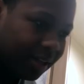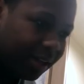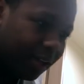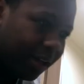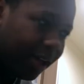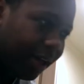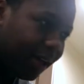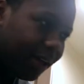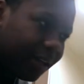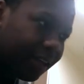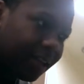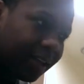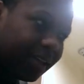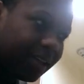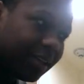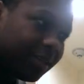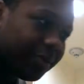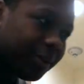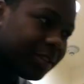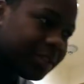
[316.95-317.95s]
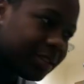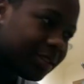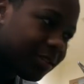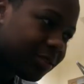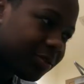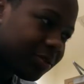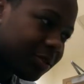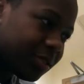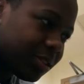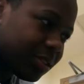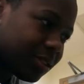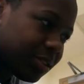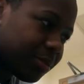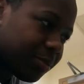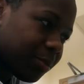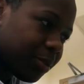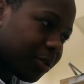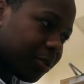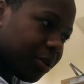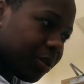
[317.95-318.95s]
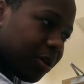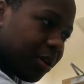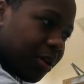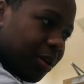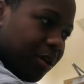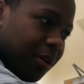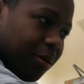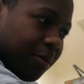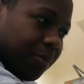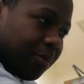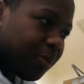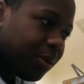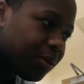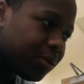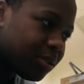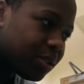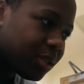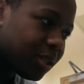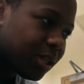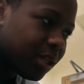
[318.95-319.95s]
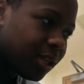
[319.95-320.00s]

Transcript: I'll get myself into some of the most